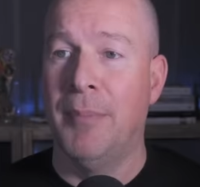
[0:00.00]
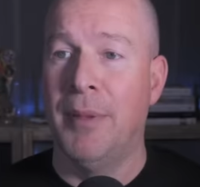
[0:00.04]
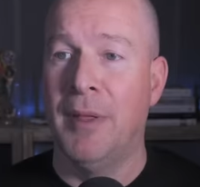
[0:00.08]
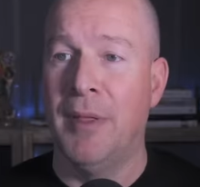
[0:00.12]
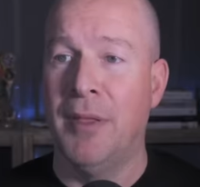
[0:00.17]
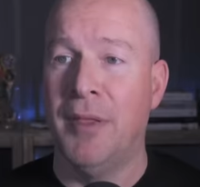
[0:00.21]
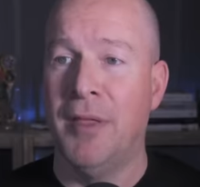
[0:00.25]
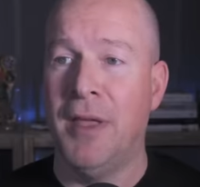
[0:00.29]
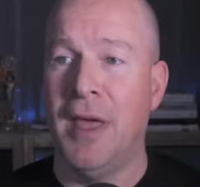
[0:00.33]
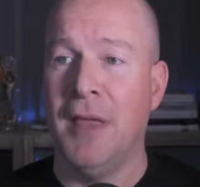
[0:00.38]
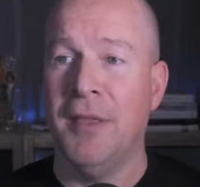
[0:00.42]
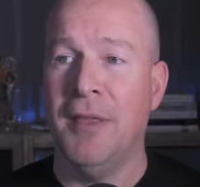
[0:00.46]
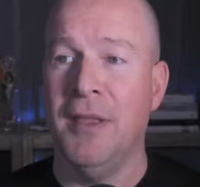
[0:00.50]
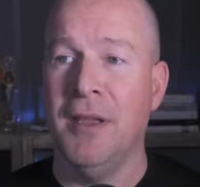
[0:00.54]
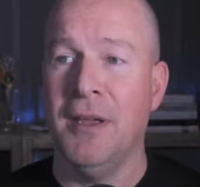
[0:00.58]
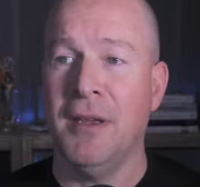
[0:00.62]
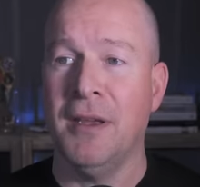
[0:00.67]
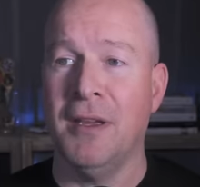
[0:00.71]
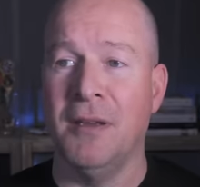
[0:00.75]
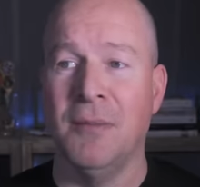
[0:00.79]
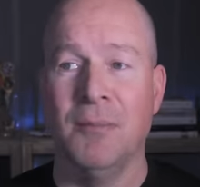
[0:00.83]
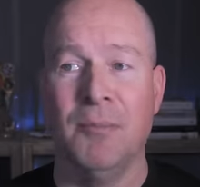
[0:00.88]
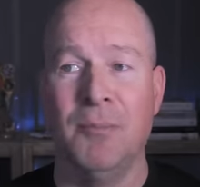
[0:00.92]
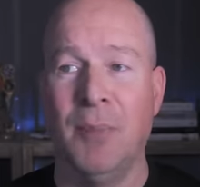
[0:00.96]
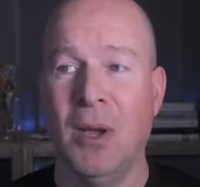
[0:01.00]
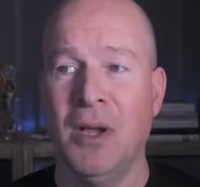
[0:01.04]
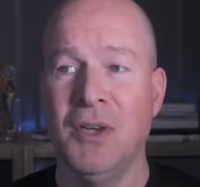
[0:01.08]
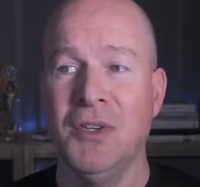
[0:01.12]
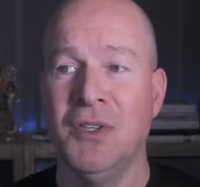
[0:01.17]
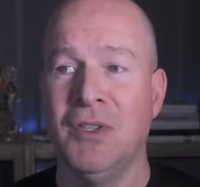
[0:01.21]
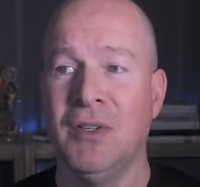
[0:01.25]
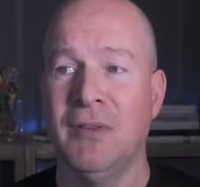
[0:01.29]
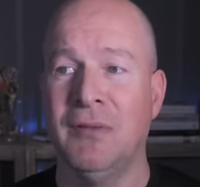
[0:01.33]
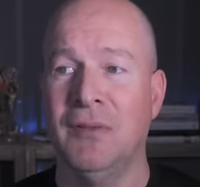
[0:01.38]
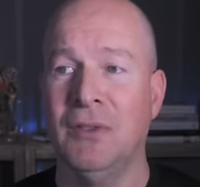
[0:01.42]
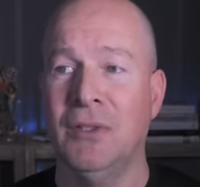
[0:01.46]
Pathetic
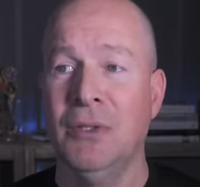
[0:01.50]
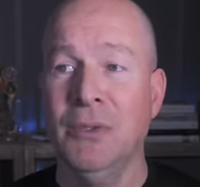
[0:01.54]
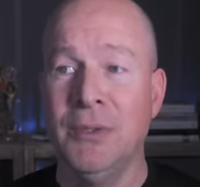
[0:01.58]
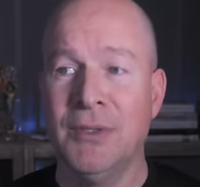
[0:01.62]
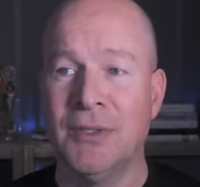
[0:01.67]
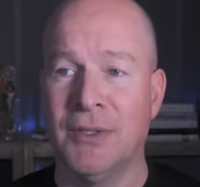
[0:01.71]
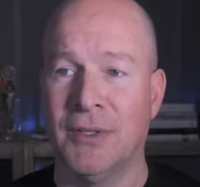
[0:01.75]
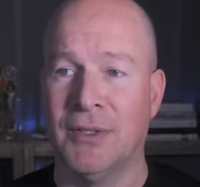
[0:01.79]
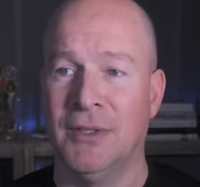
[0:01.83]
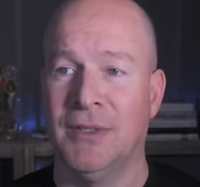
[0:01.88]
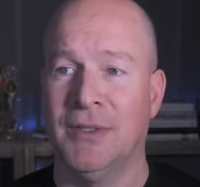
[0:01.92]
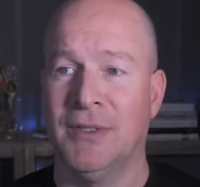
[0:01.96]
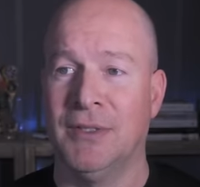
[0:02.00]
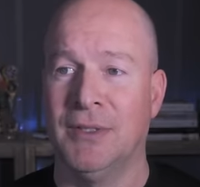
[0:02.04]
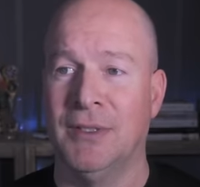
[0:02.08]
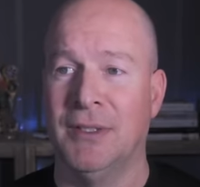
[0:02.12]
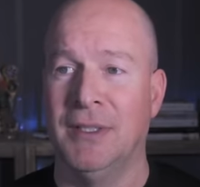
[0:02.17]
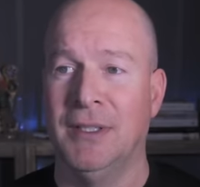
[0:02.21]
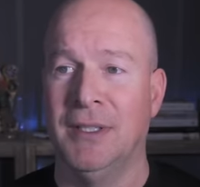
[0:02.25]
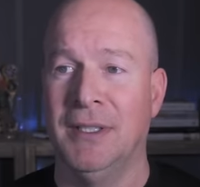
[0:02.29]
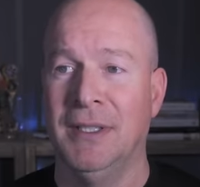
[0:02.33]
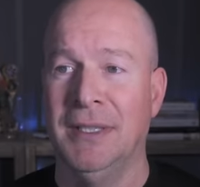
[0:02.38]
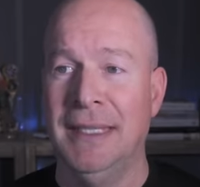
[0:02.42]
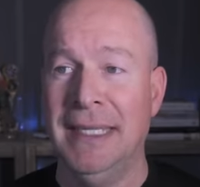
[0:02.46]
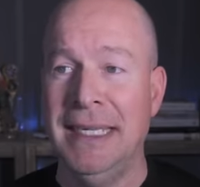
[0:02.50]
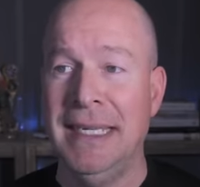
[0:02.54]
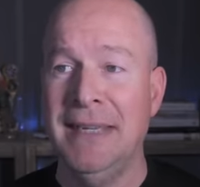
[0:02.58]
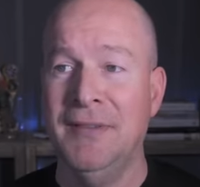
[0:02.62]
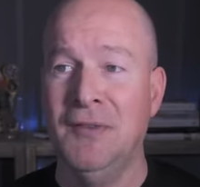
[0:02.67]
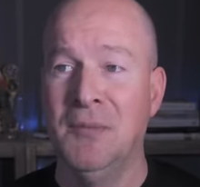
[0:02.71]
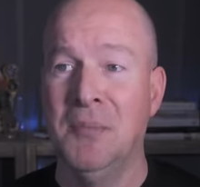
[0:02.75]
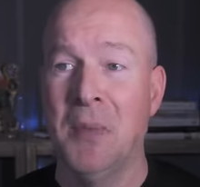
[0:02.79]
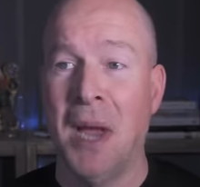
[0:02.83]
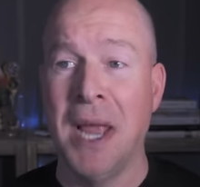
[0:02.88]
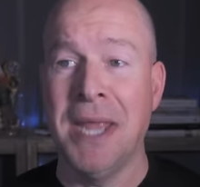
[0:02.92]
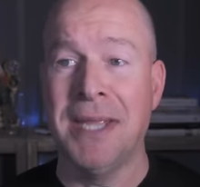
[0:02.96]
bunch of losers.
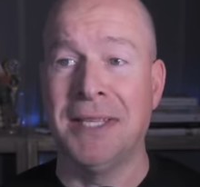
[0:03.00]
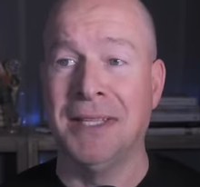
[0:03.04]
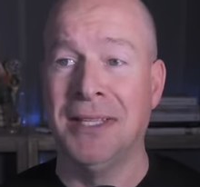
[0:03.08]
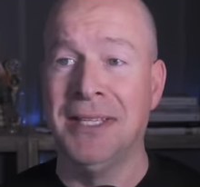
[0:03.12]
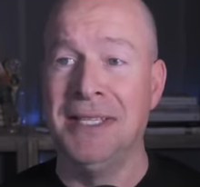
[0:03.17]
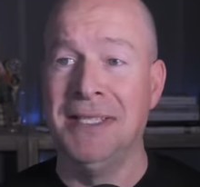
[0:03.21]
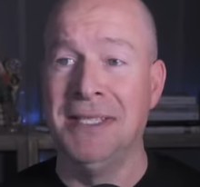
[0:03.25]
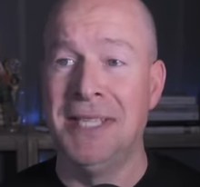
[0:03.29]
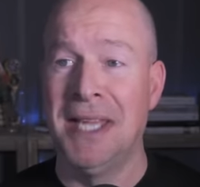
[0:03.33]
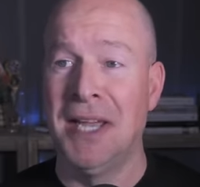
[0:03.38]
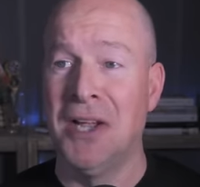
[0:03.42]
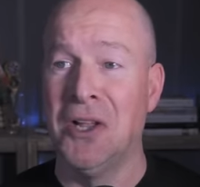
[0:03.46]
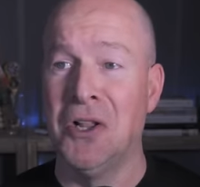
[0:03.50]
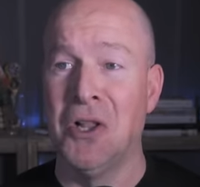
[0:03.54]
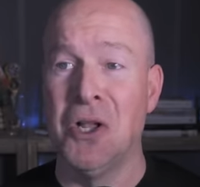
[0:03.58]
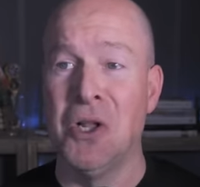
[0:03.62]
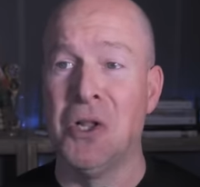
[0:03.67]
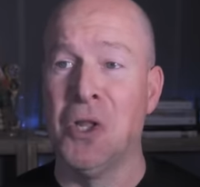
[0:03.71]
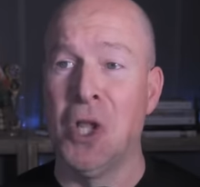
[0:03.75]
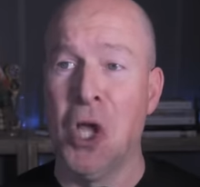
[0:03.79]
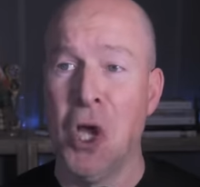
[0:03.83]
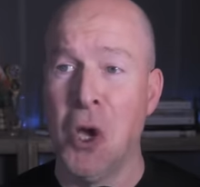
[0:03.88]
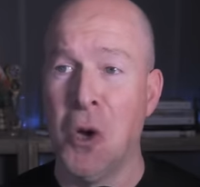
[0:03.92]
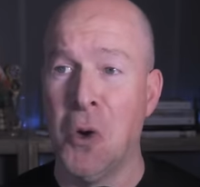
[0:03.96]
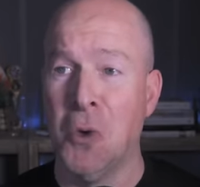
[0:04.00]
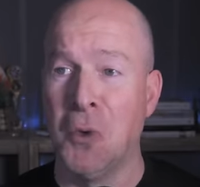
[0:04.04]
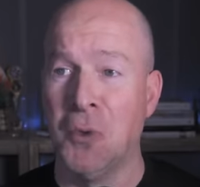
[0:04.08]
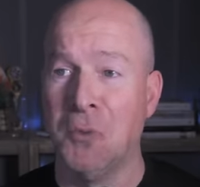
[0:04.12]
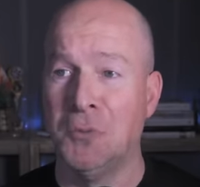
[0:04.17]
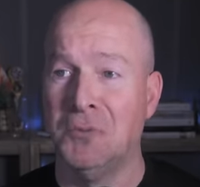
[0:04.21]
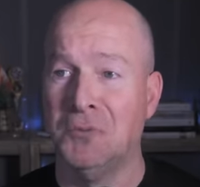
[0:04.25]
Leave Mike Lindell alone.